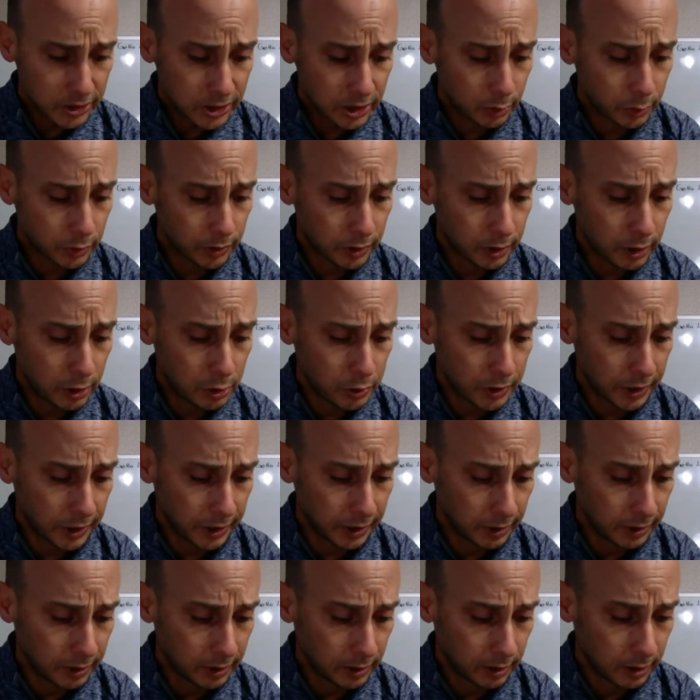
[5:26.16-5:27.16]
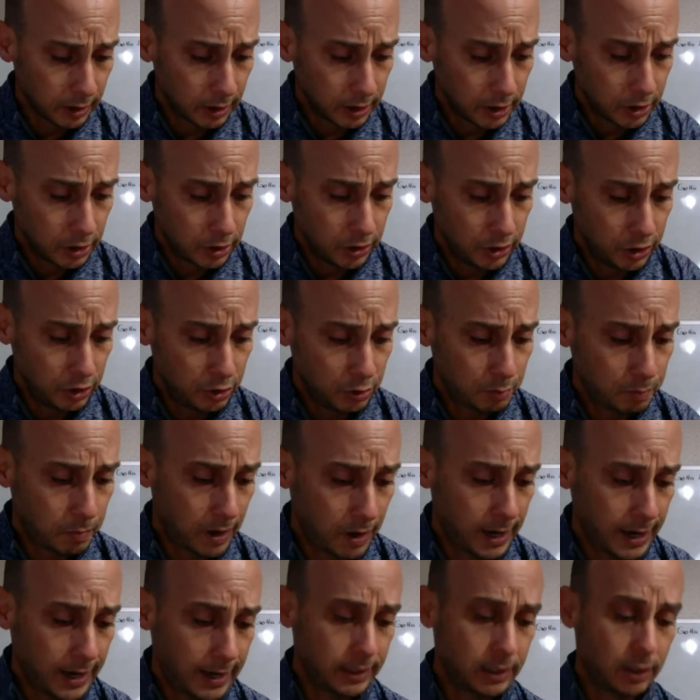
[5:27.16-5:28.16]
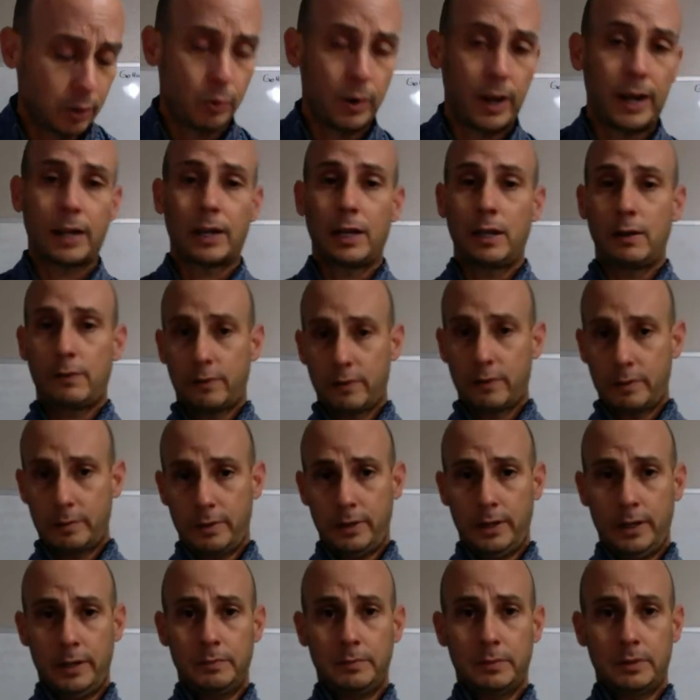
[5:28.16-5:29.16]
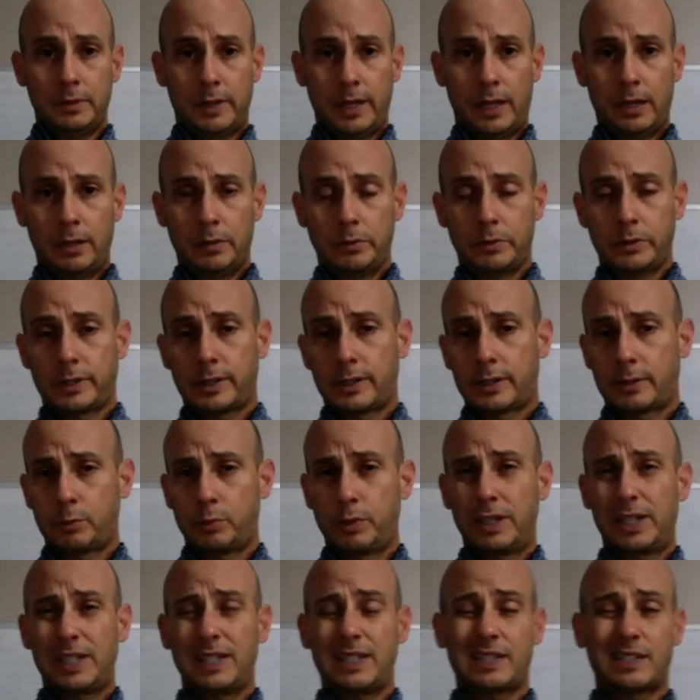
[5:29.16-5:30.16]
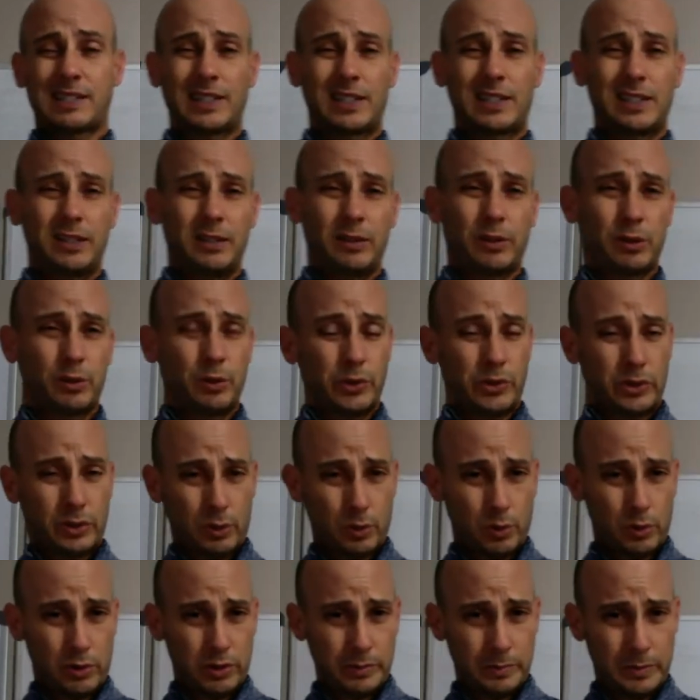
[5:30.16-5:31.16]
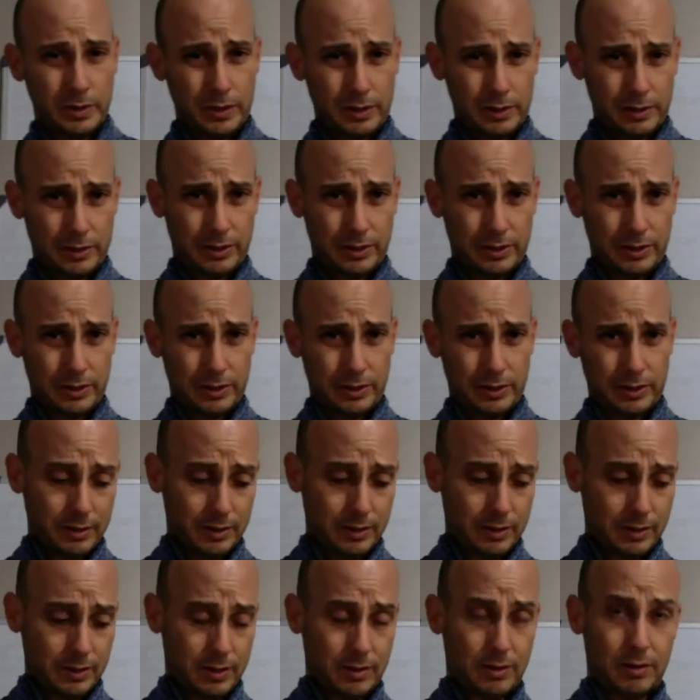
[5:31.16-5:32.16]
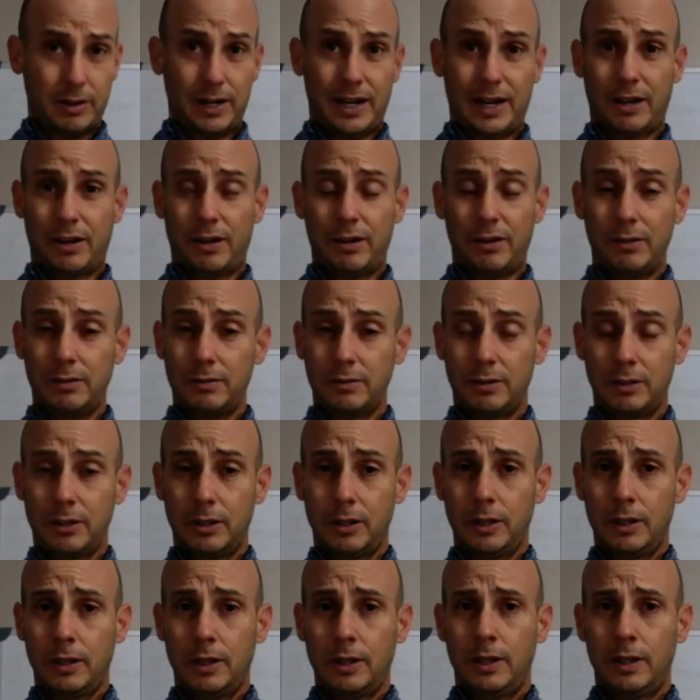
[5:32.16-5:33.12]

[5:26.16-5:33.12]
so with Hogan, you buy directly from them. They don't really sell it through stores much or at all.